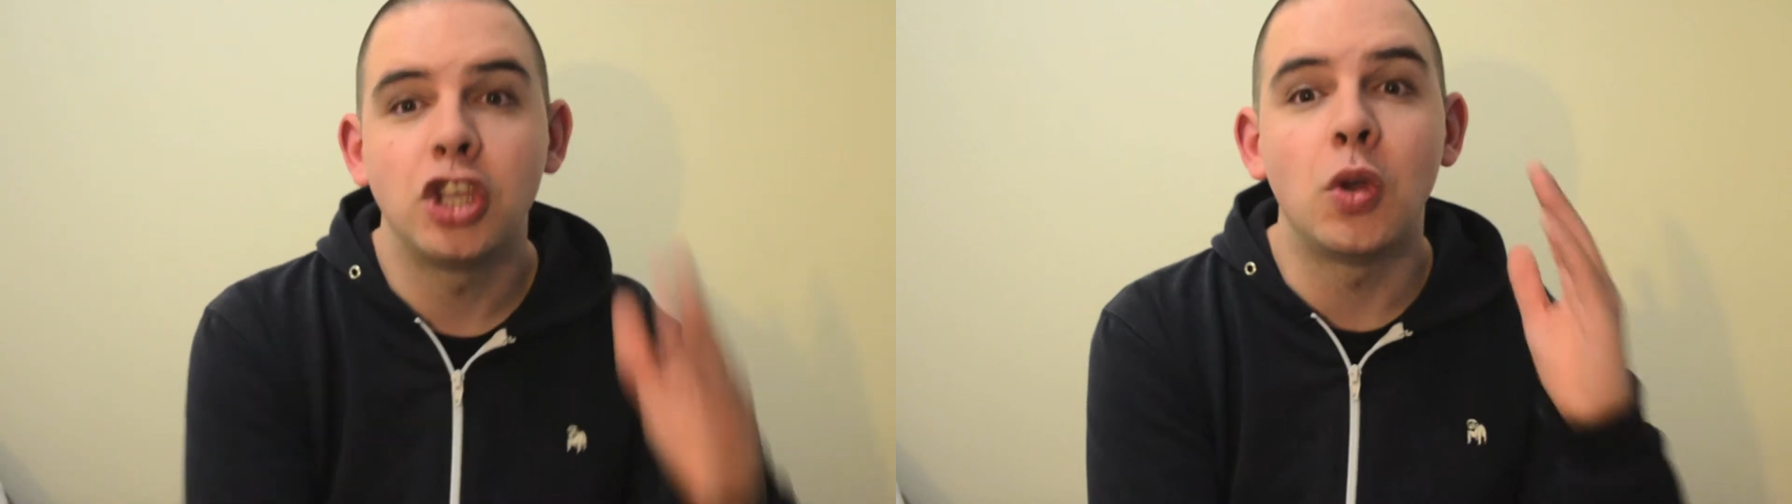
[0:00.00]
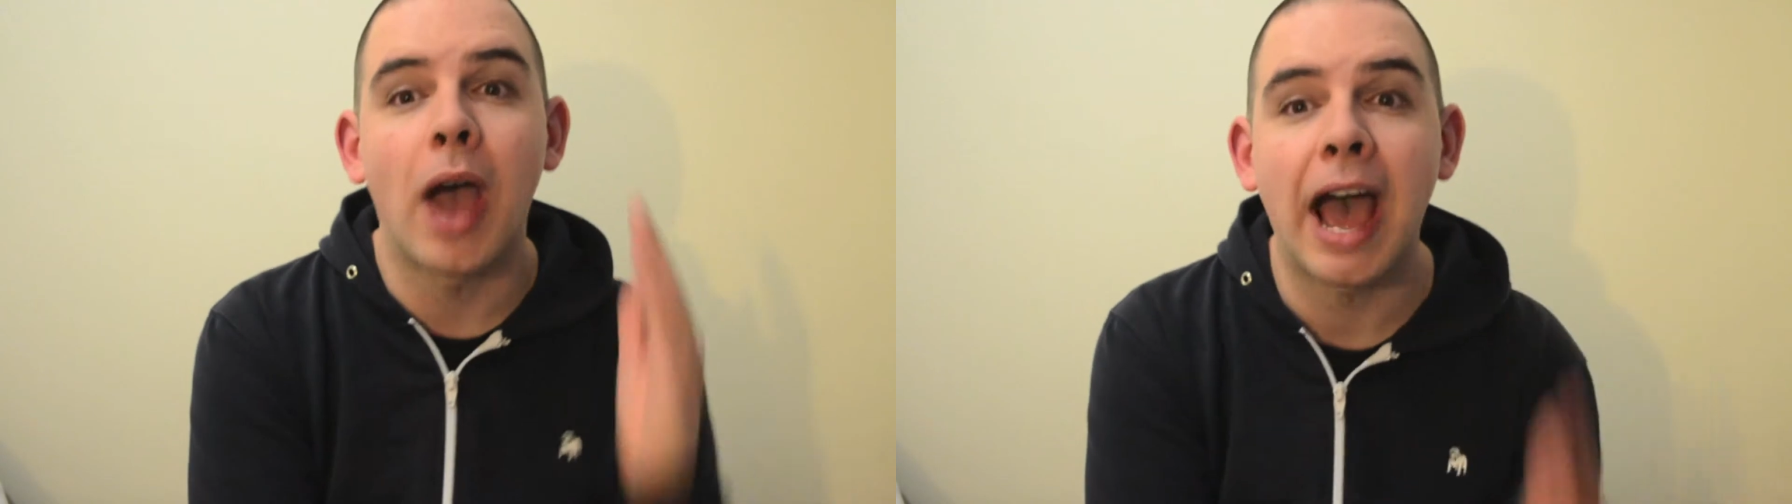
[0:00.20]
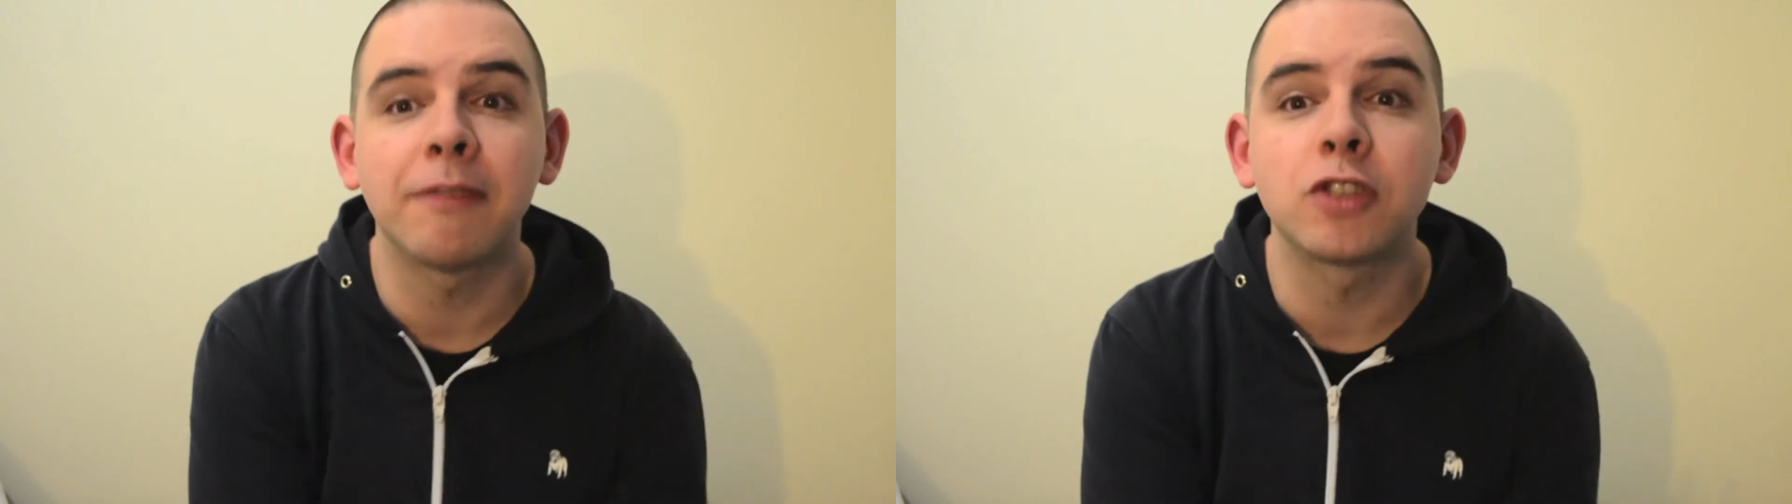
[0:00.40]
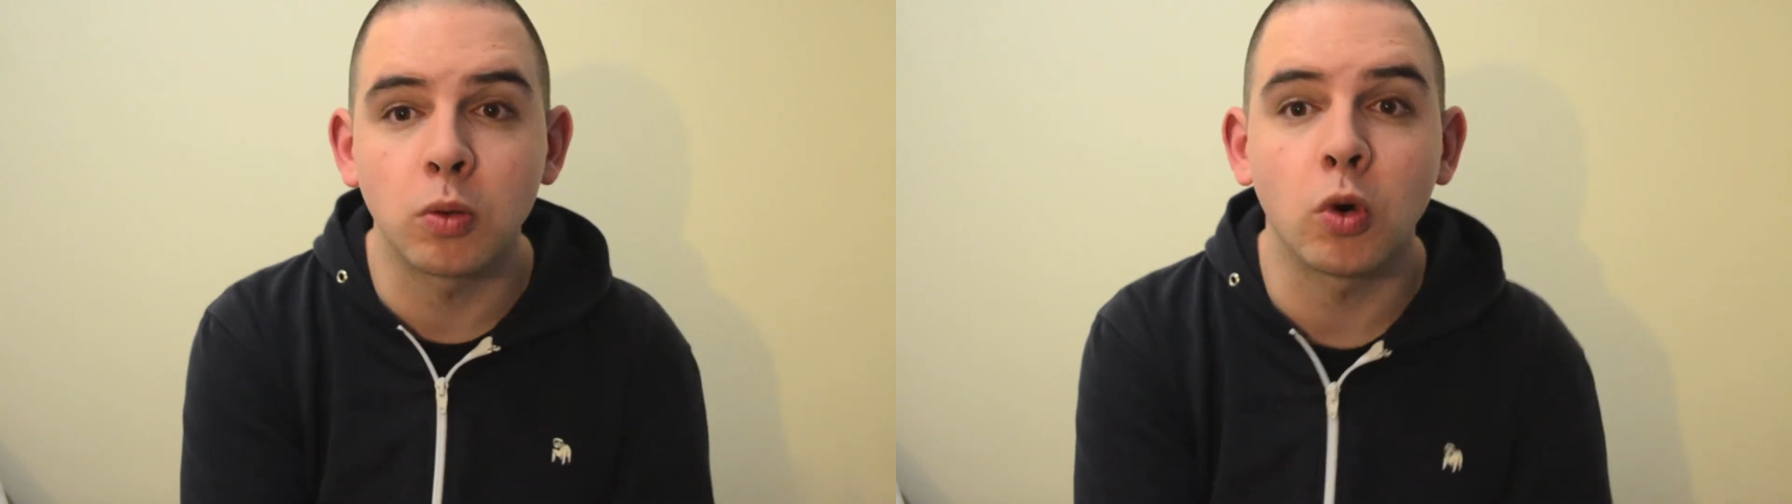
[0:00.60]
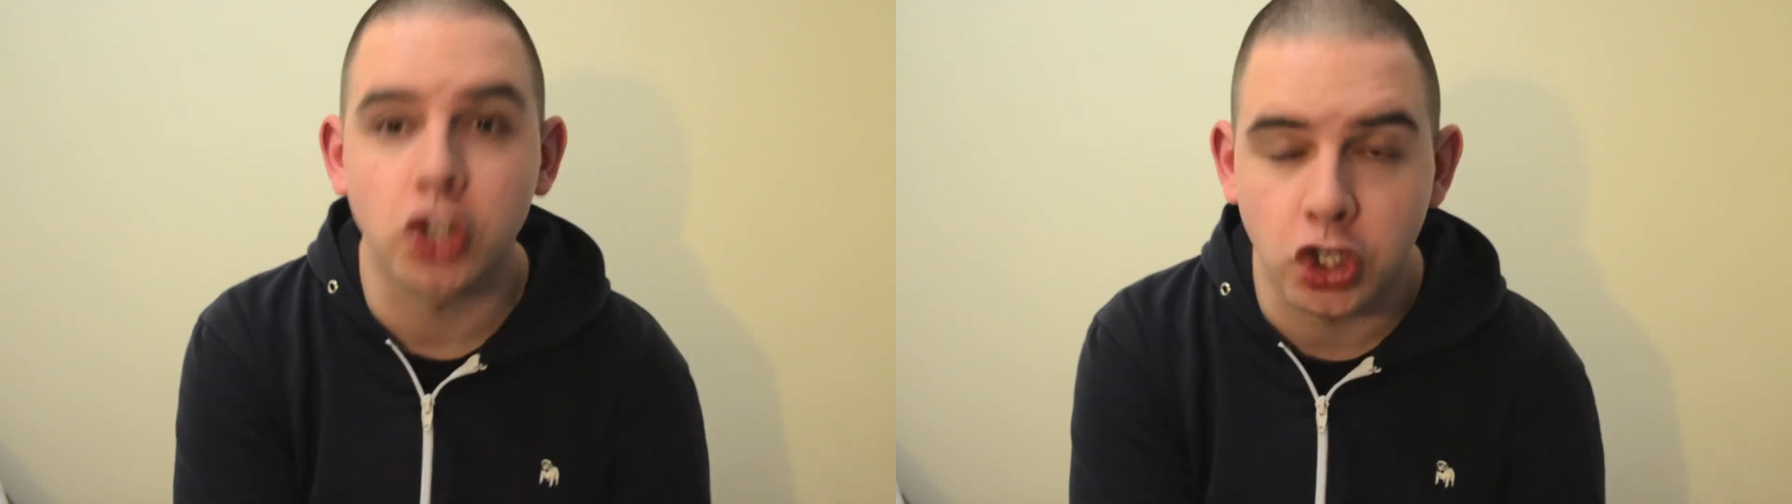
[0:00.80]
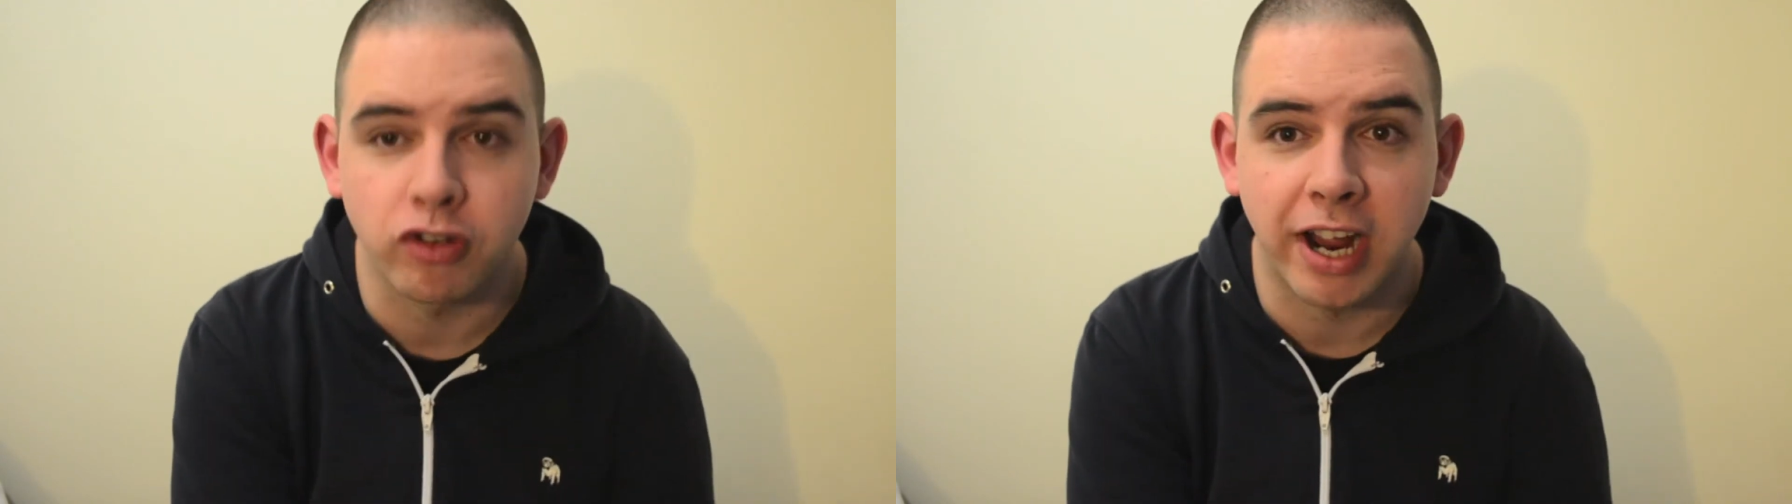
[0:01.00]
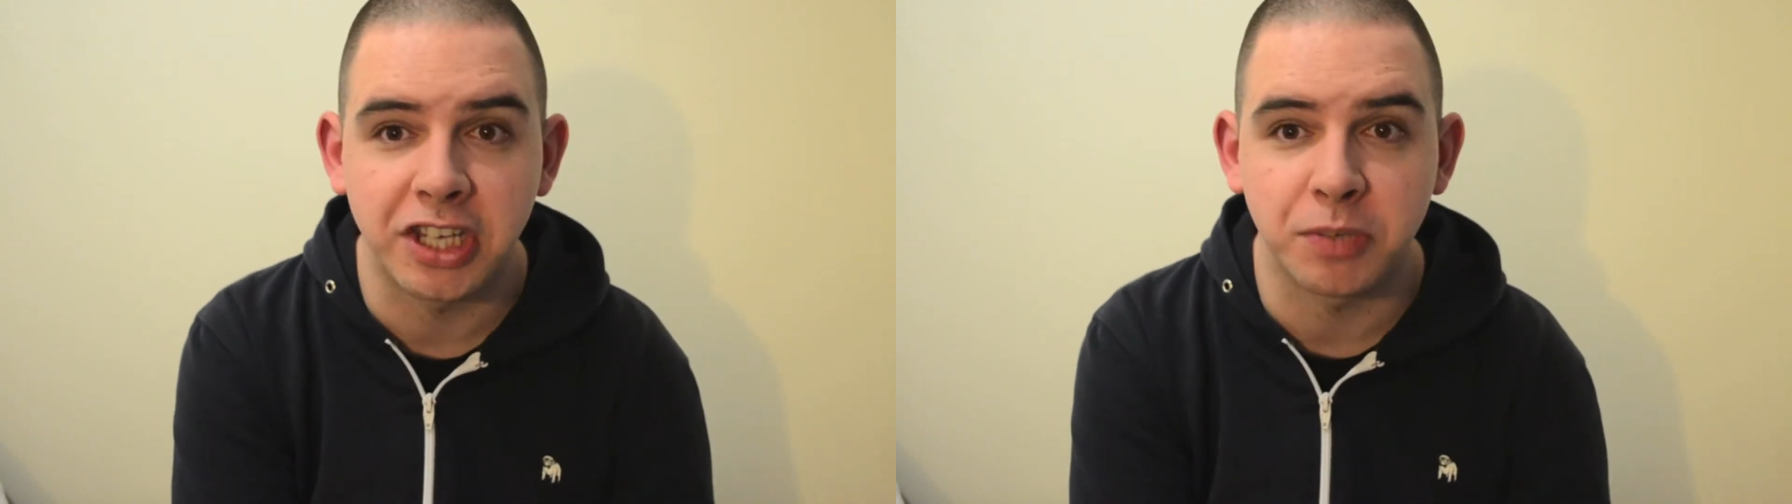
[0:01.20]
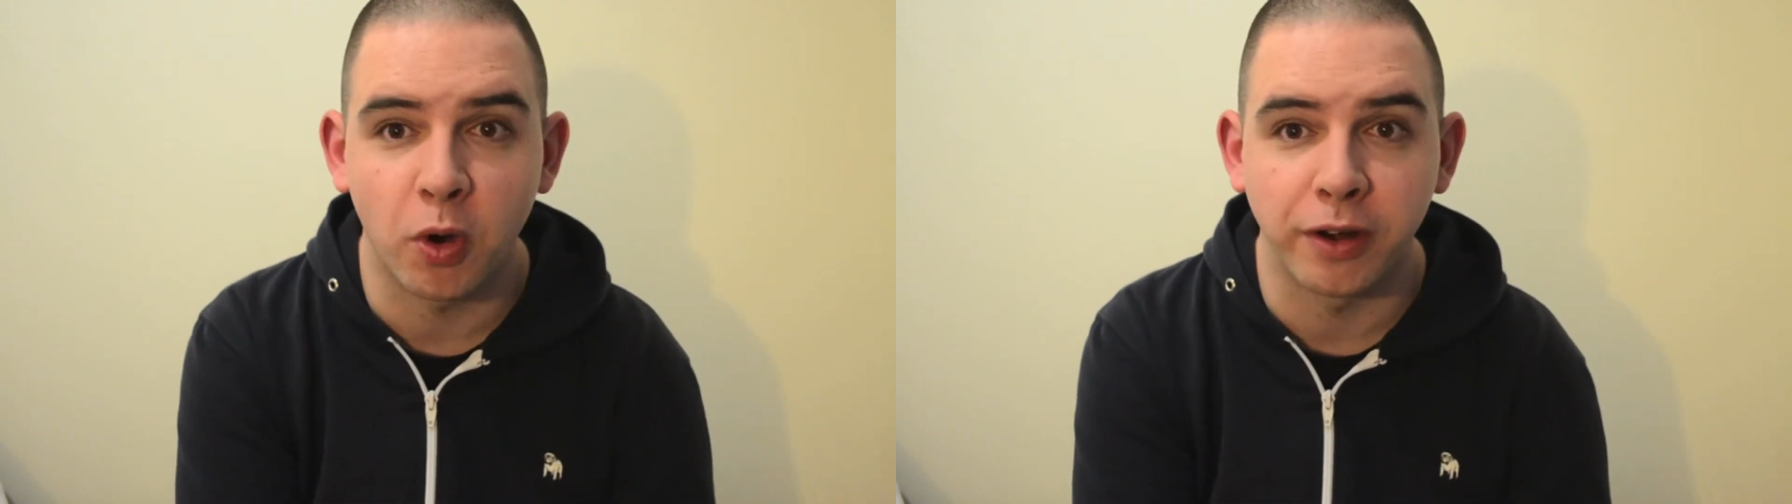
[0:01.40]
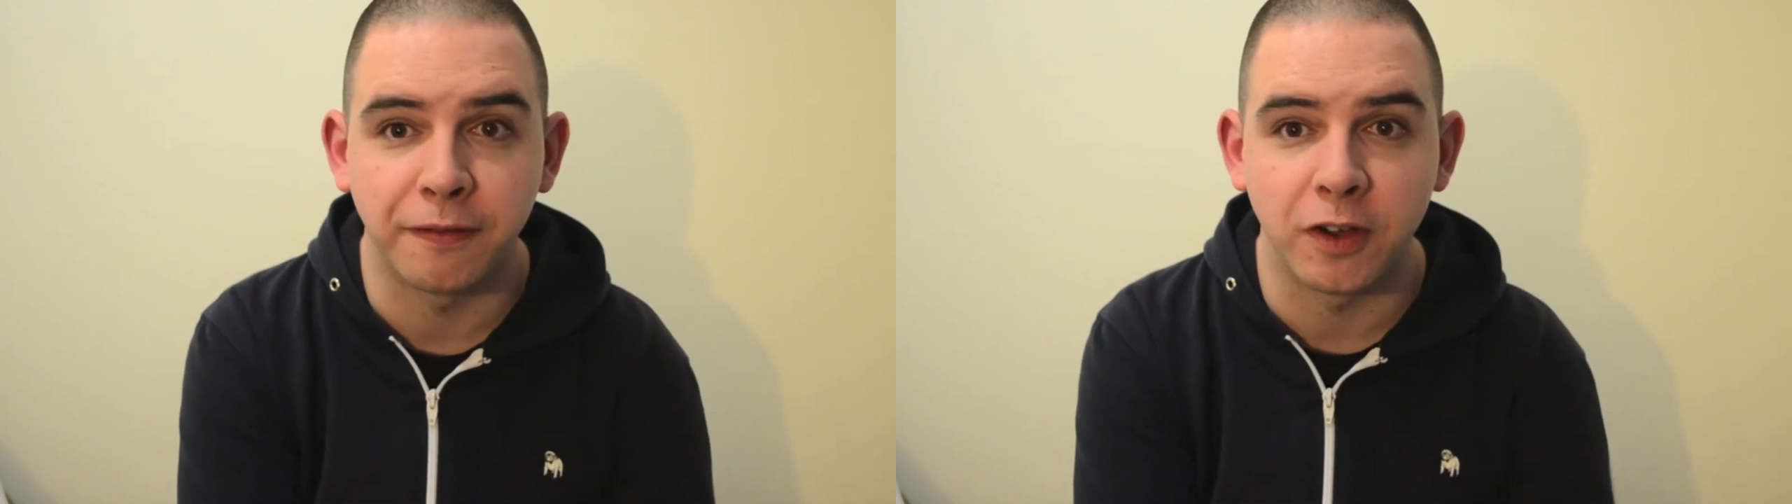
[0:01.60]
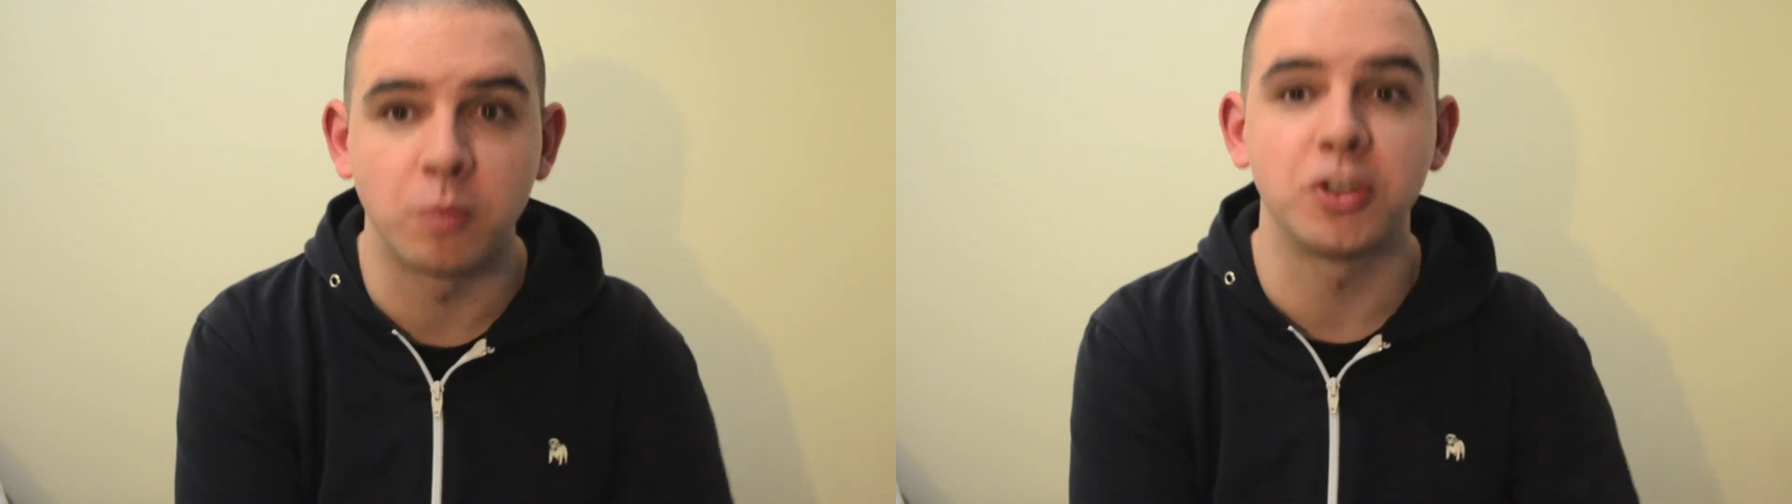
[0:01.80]
You have to watch the Trainspotting
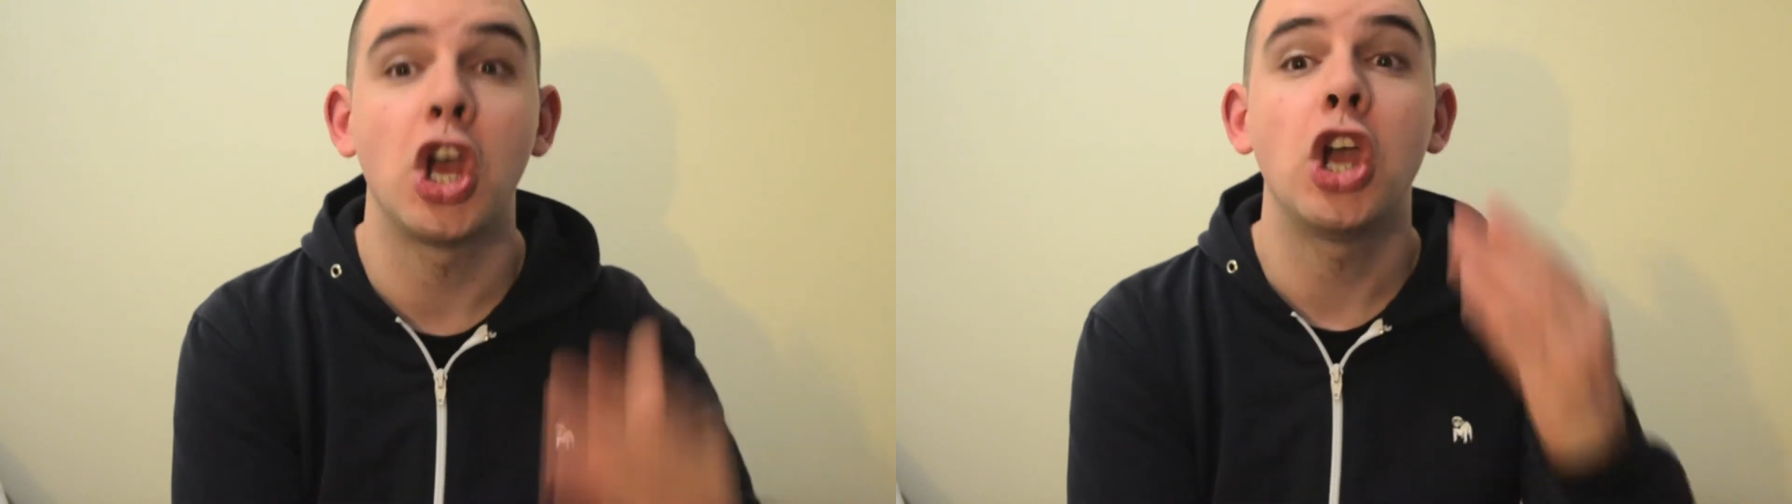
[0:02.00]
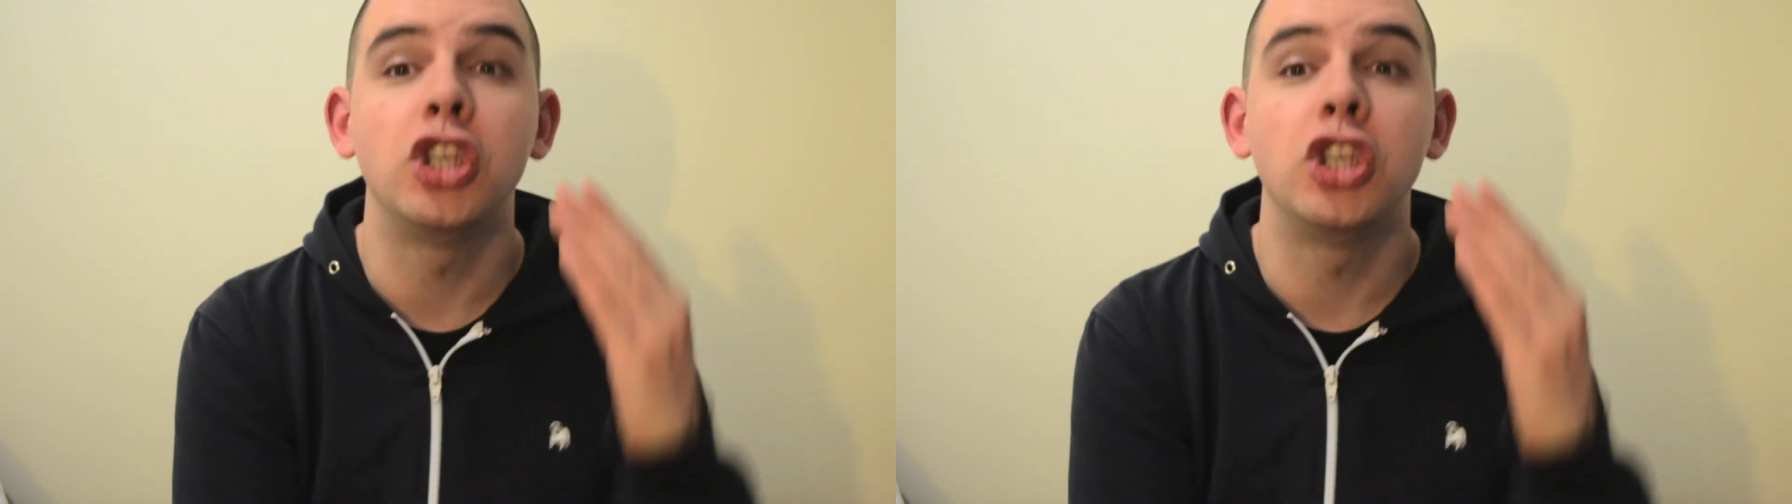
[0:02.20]
films.